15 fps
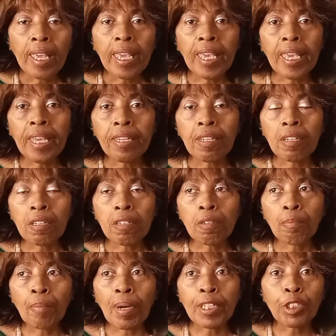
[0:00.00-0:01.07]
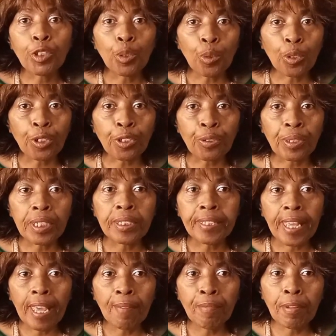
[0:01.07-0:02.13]
and my daughter is
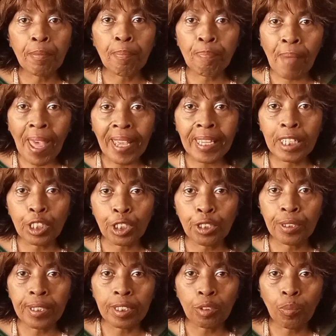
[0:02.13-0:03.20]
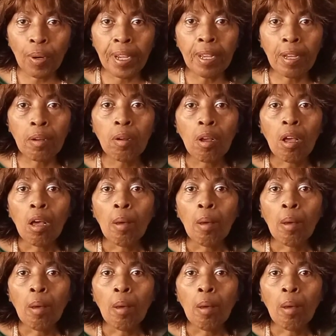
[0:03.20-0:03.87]
having back issues as well.